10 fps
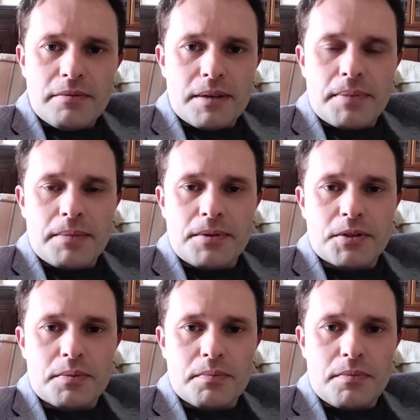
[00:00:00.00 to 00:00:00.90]
where people
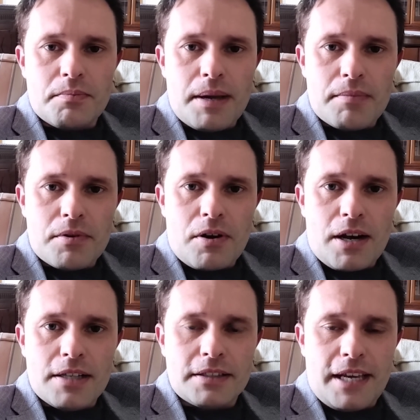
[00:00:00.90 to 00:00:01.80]
just memorize